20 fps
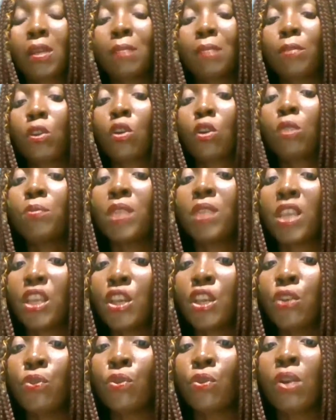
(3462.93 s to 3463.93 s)
become the
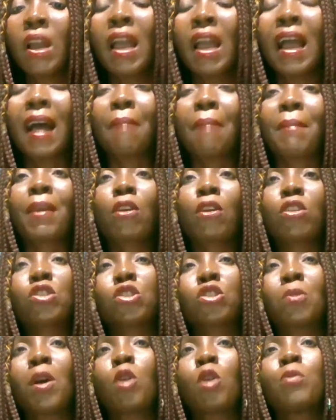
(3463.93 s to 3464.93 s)
hero, and my
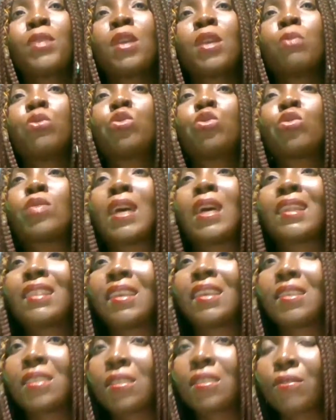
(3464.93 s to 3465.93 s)
customer will be able to
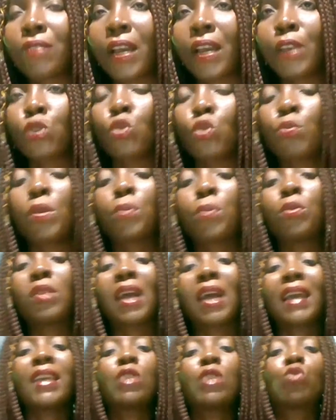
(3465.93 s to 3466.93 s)
testify to people
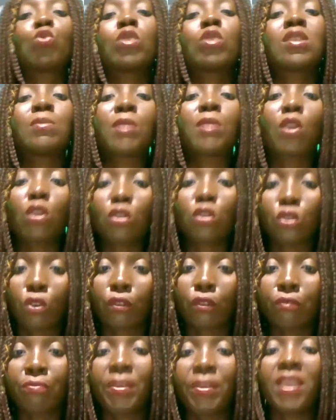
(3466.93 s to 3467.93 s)
that it was because
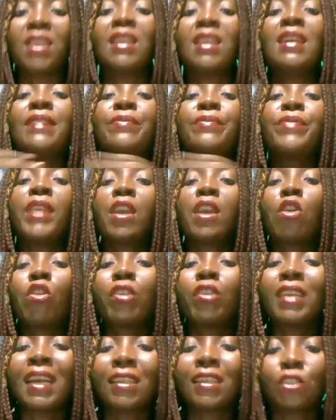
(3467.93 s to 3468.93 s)
of me they
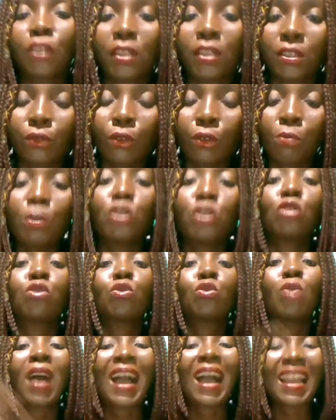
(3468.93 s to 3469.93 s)
got that transformation.
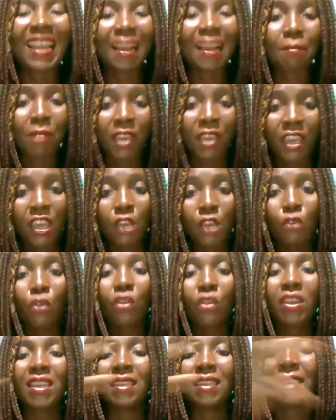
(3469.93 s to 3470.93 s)
So I am a
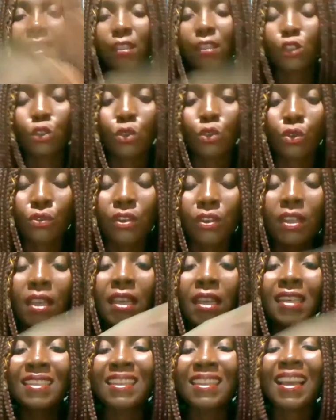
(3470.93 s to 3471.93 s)
hero in their story.
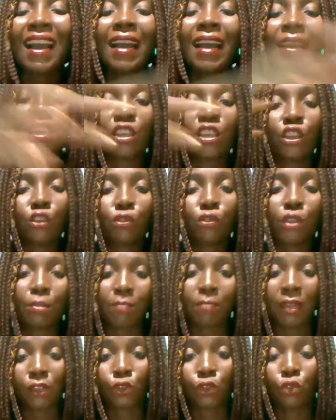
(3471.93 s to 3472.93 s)
They are a hero
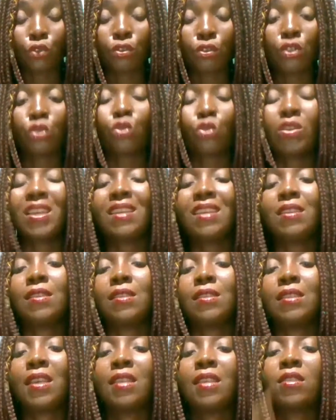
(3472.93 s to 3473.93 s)
in my story. So in
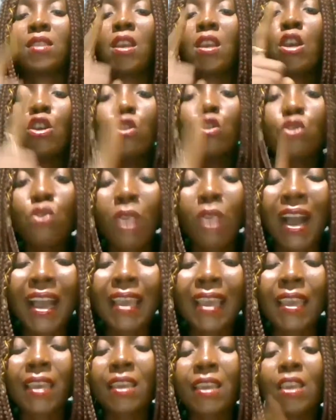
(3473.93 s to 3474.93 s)
this sense, you are
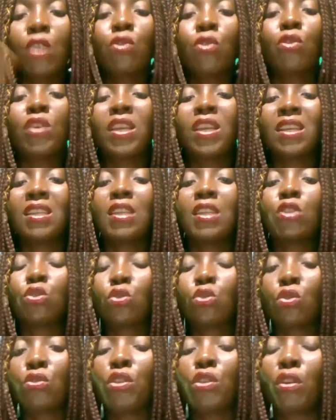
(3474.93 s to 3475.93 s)
a hero in the
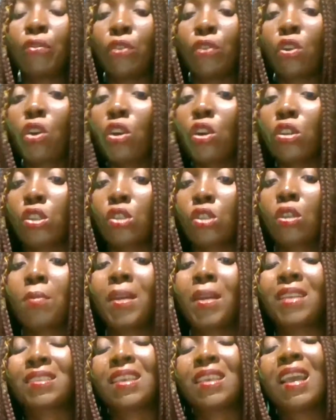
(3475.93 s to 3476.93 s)
story of your
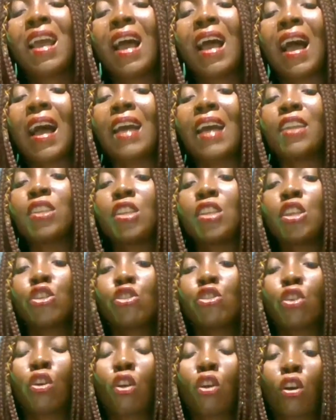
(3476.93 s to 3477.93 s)
customers, and
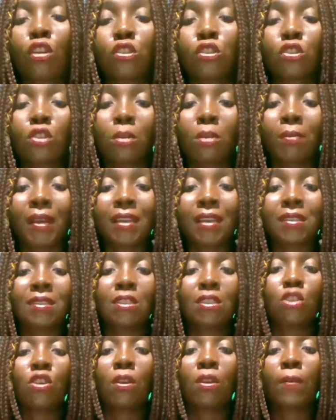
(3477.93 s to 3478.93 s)
your customers